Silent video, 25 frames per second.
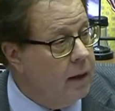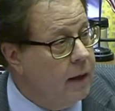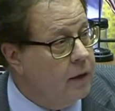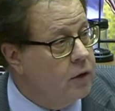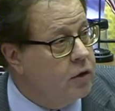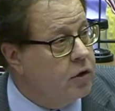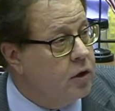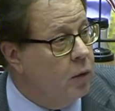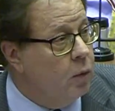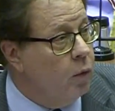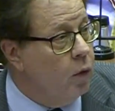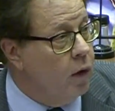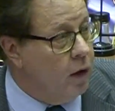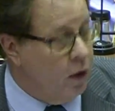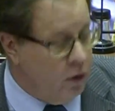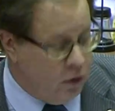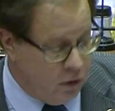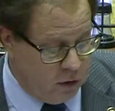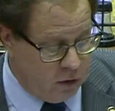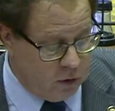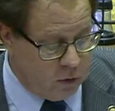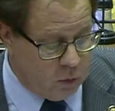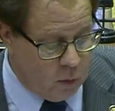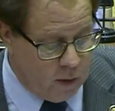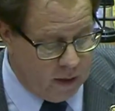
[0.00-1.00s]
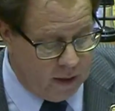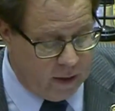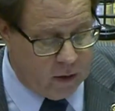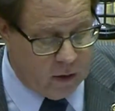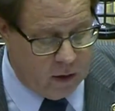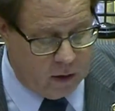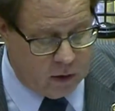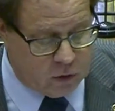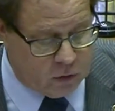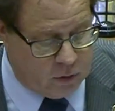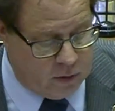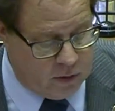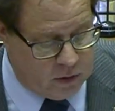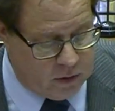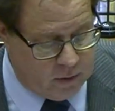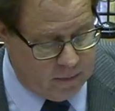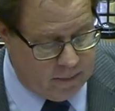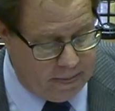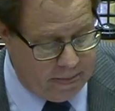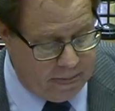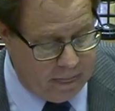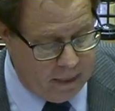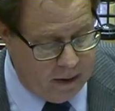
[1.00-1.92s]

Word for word: and some 120 countries.